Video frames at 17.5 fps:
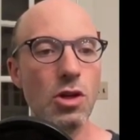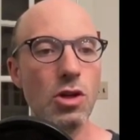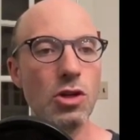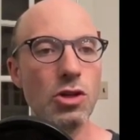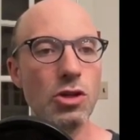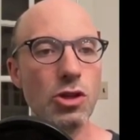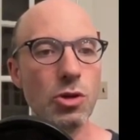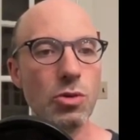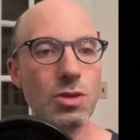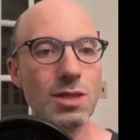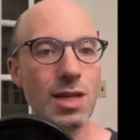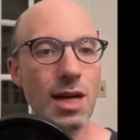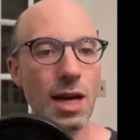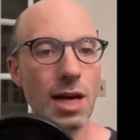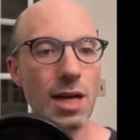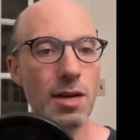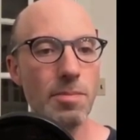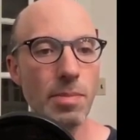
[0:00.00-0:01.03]
So
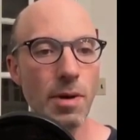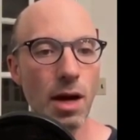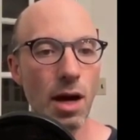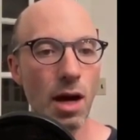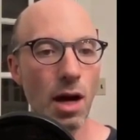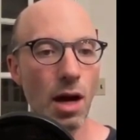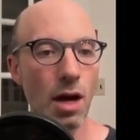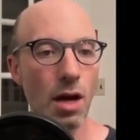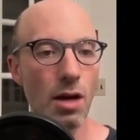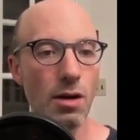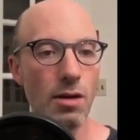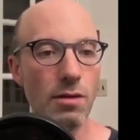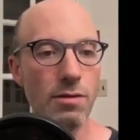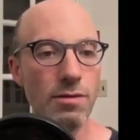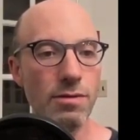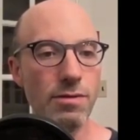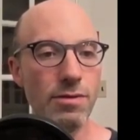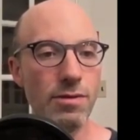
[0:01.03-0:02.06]
type
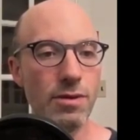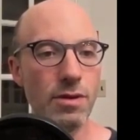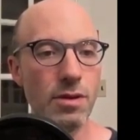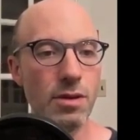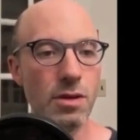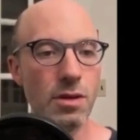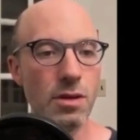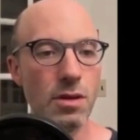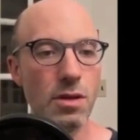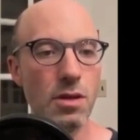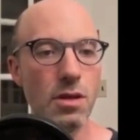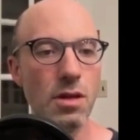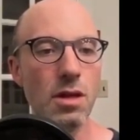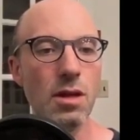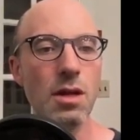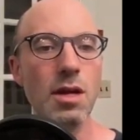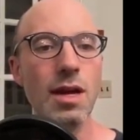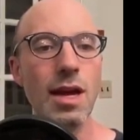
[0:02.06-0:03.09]
of
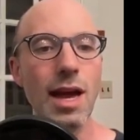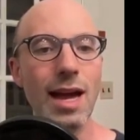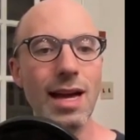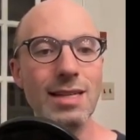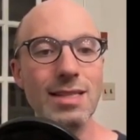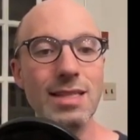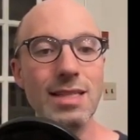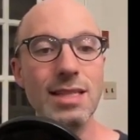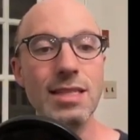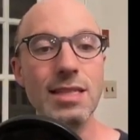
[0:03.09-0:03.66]
has this